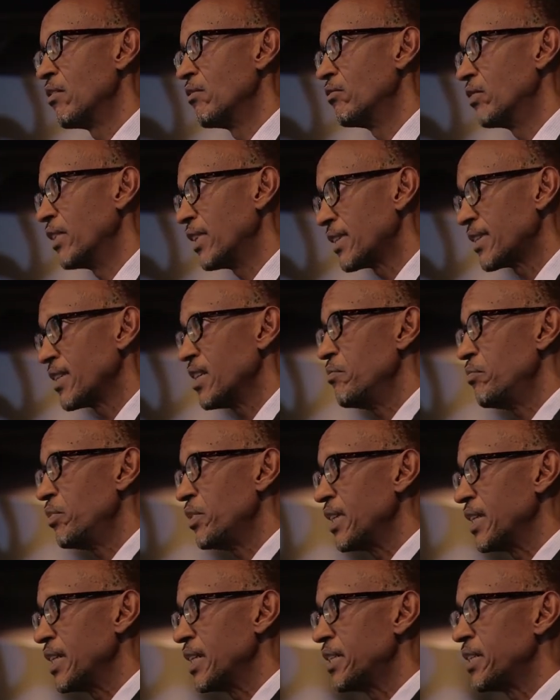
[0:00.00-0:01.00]
For
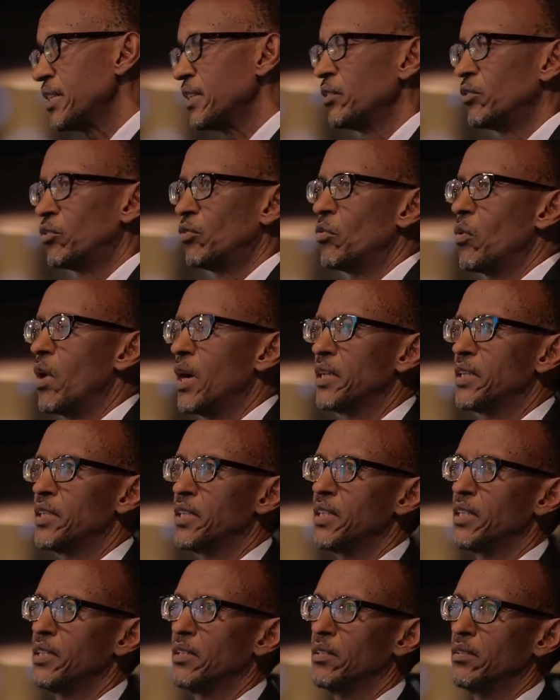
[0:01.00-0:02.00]
example, relating to
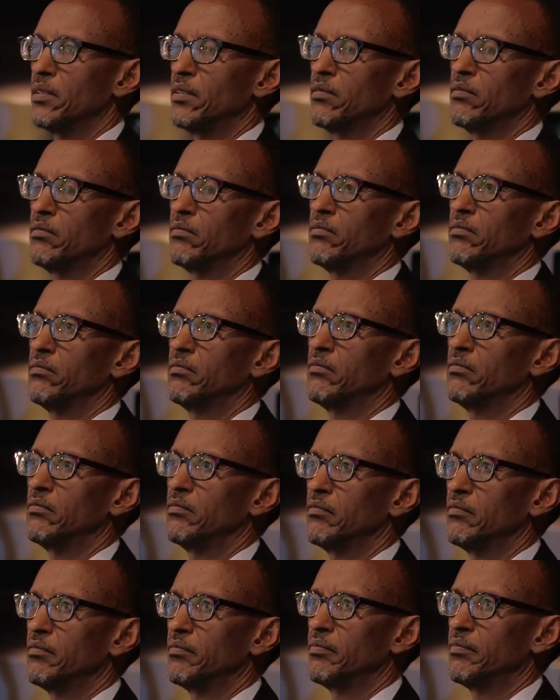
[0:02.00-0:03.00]
what
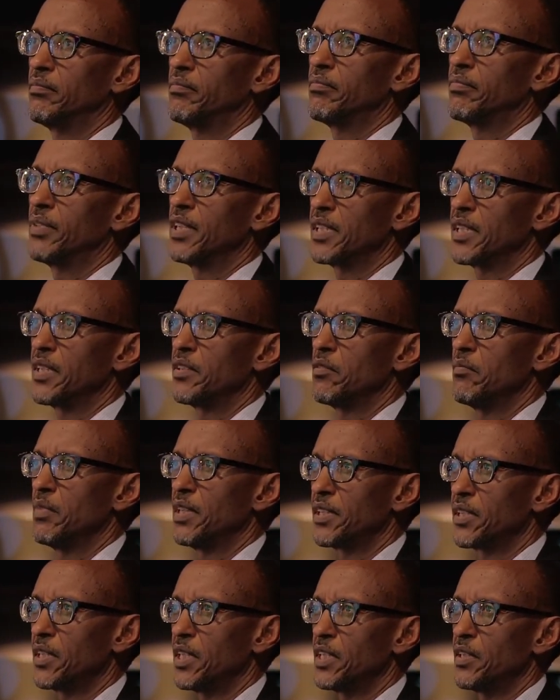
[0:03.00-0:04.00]
President
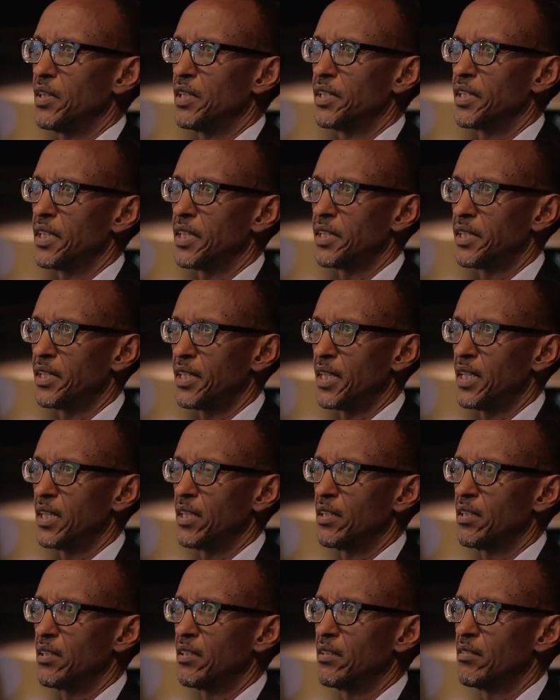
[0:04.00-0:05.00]
Obasanjo has just
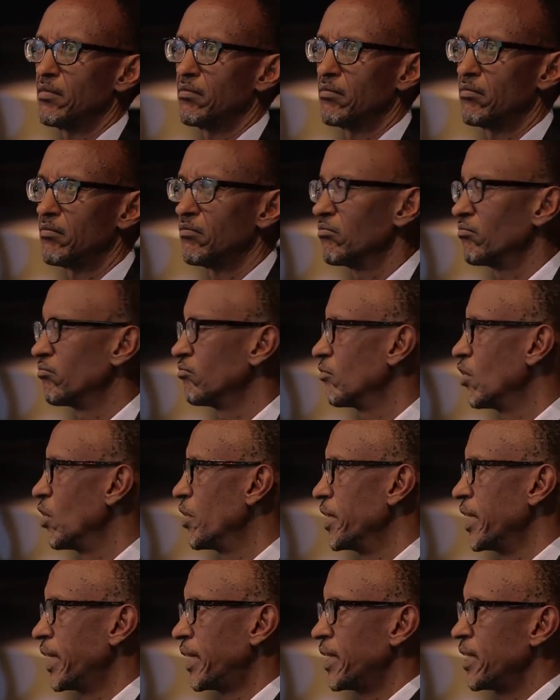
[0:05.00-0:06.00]
said,
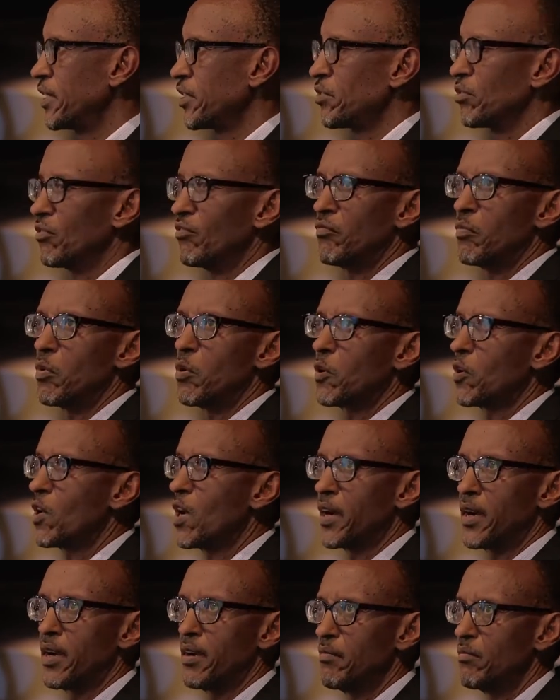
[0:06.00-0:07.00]
on the case of
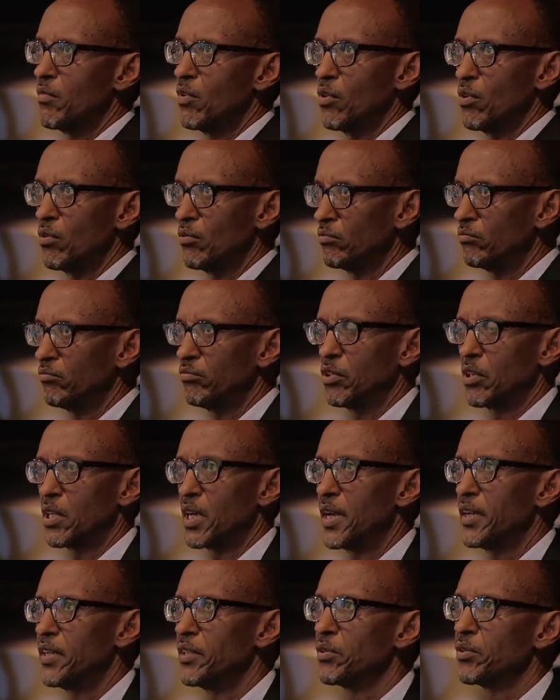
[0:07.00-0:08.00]
Boko Haram, or you
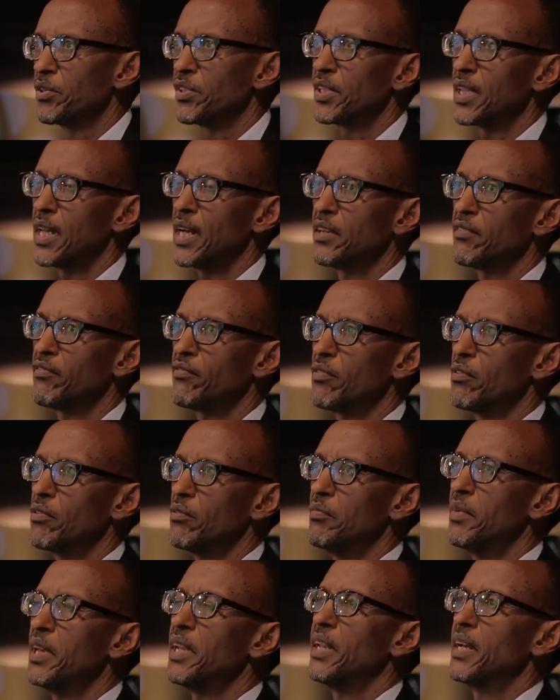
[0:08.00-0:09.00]
can use that
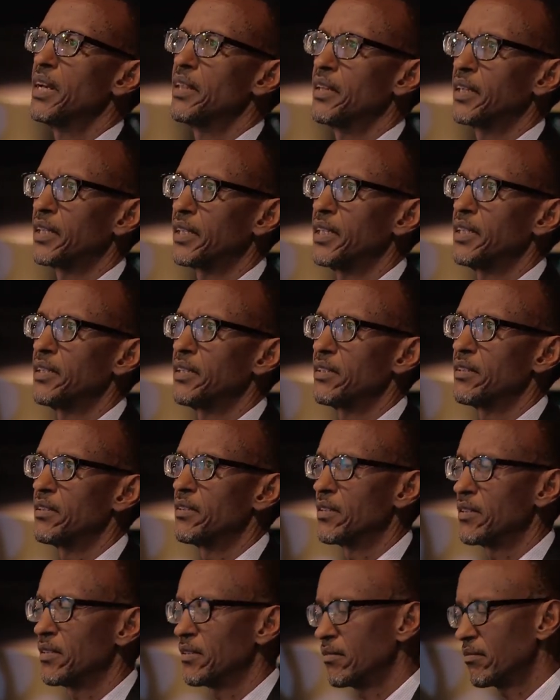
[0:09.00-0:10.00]
for many other
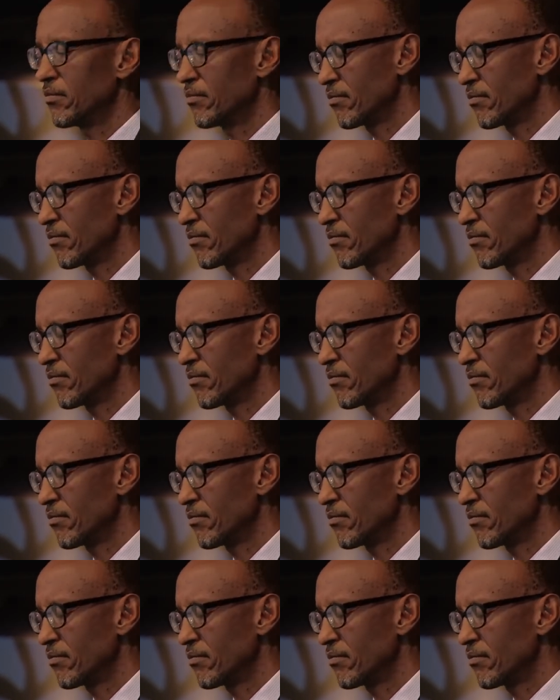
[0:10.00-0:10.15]
cases.